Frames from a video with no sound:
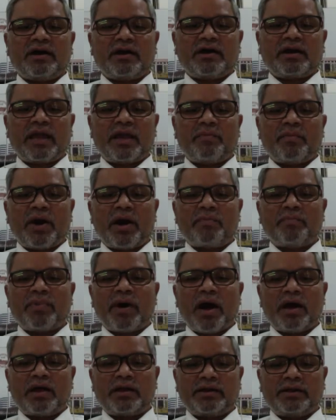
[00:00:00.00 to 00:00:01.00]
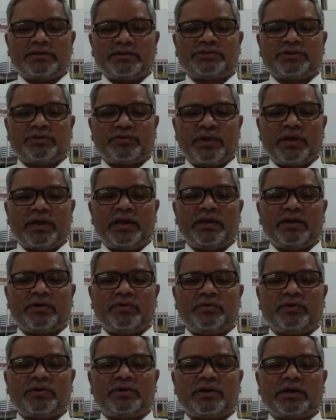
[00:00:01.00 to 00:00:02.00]
came up, and it's a really
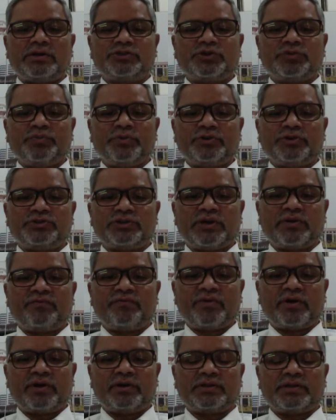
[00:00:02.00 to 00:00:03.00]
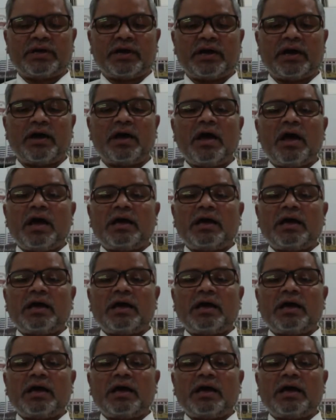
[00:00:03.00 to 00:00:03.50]
good contribution for the